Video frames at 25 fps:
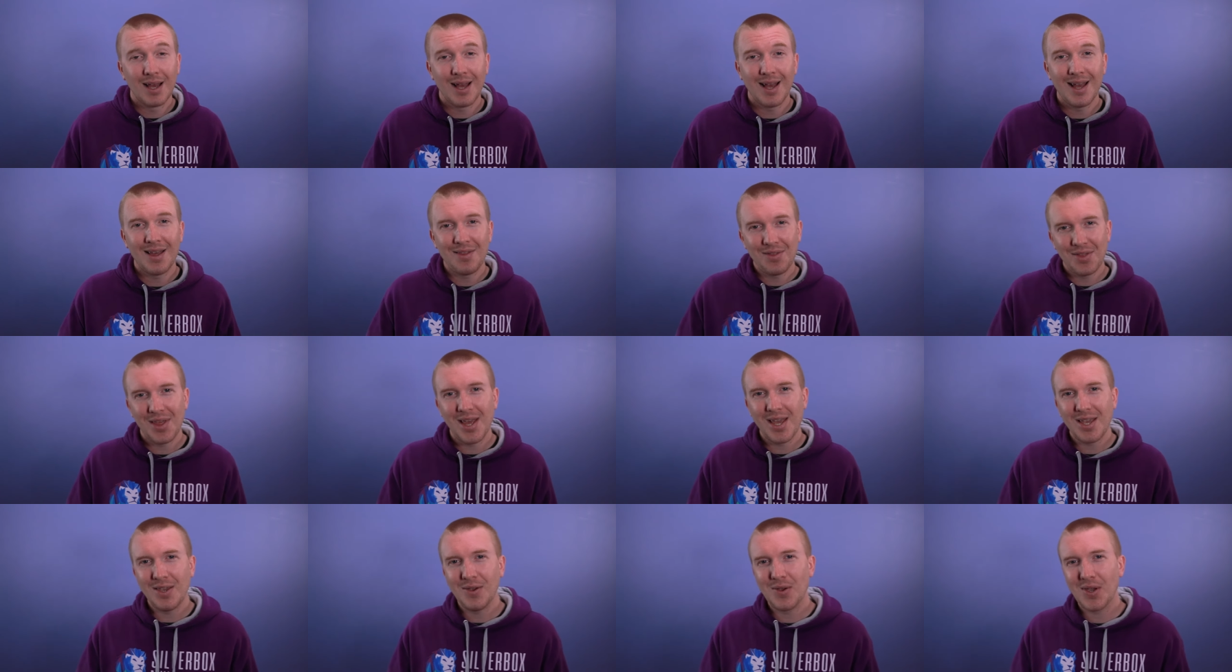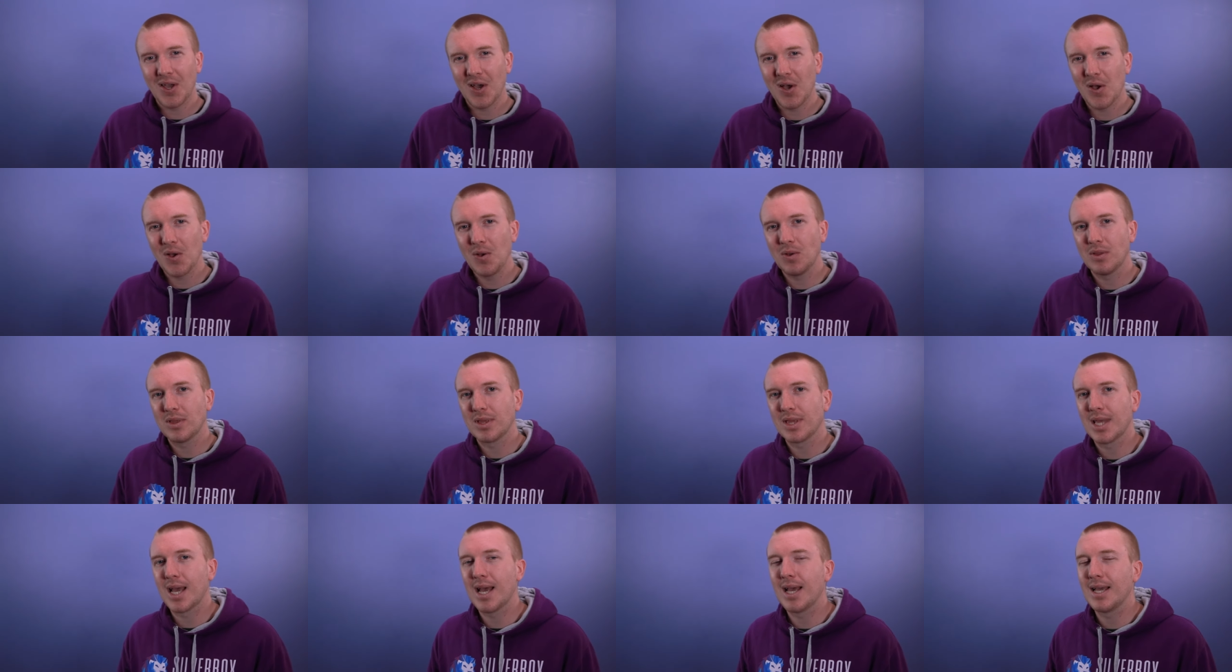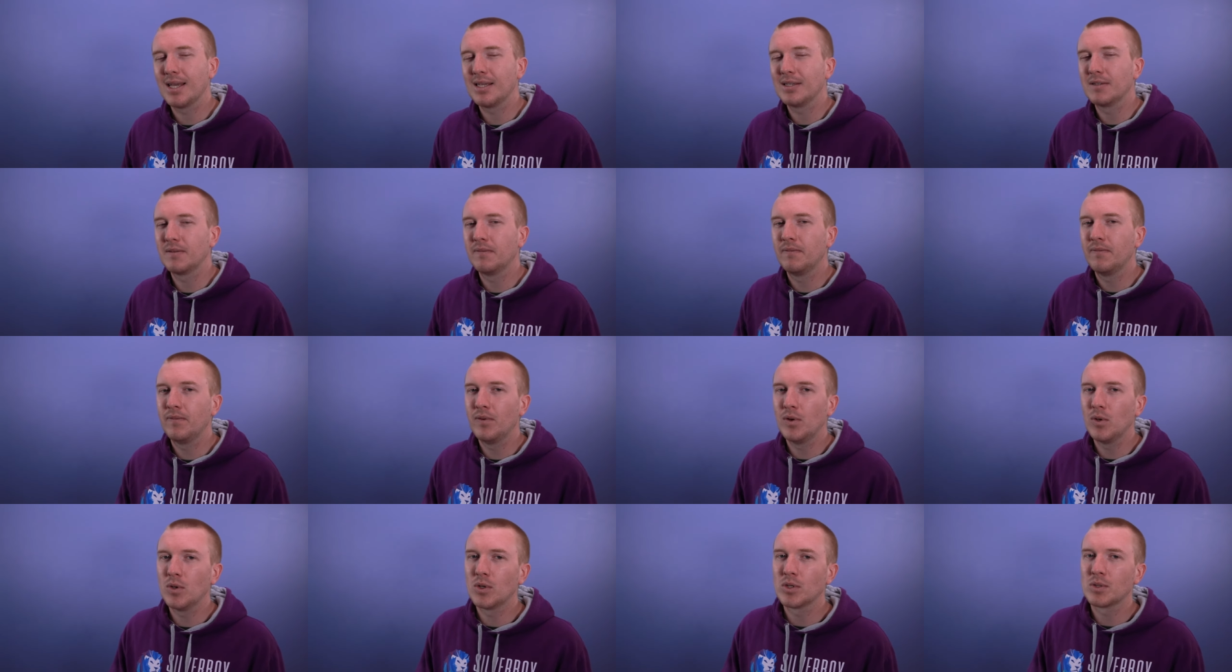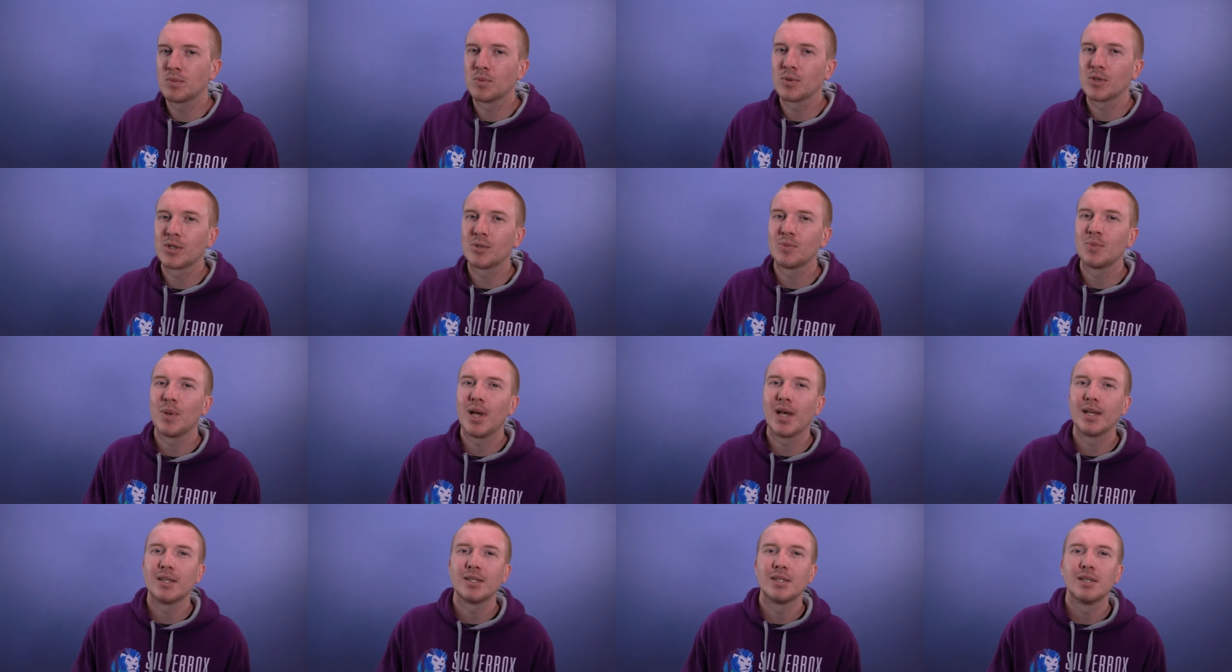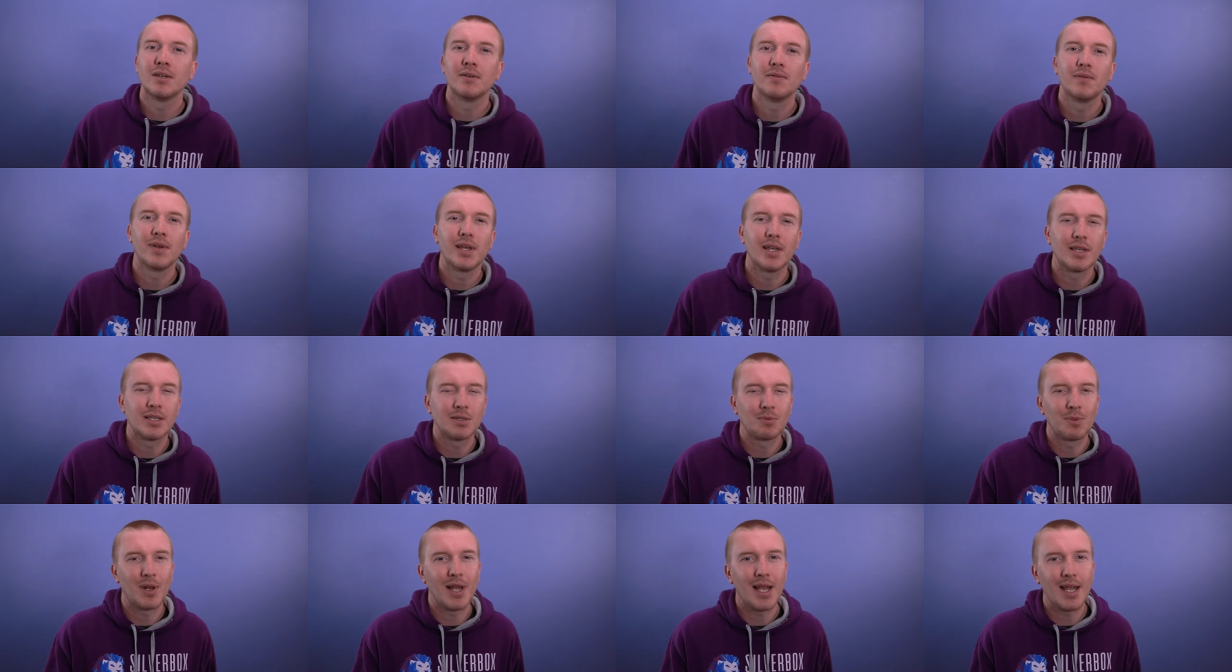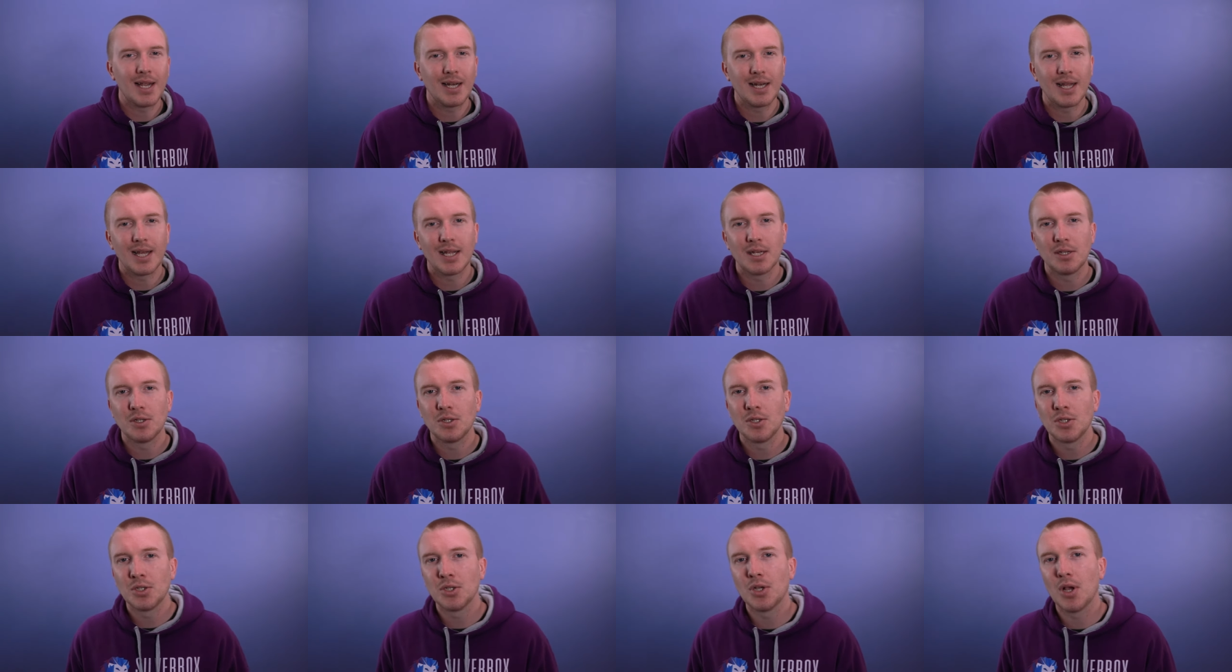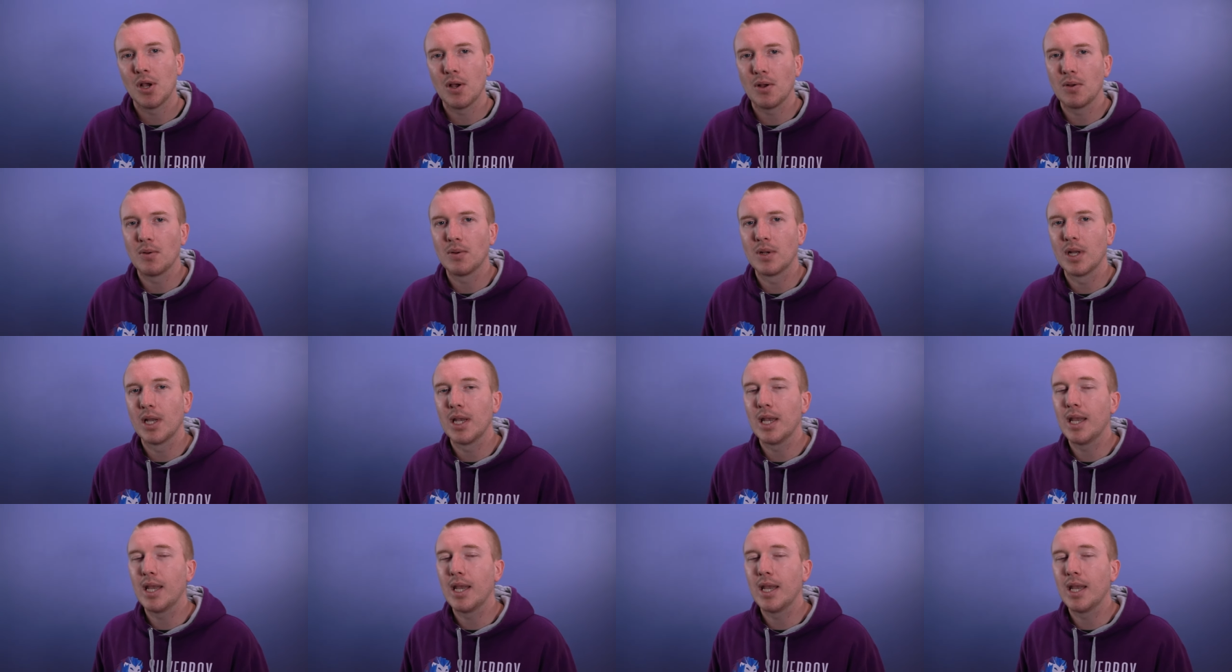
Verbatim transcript: And there you go, that is forced perspective explained and shown.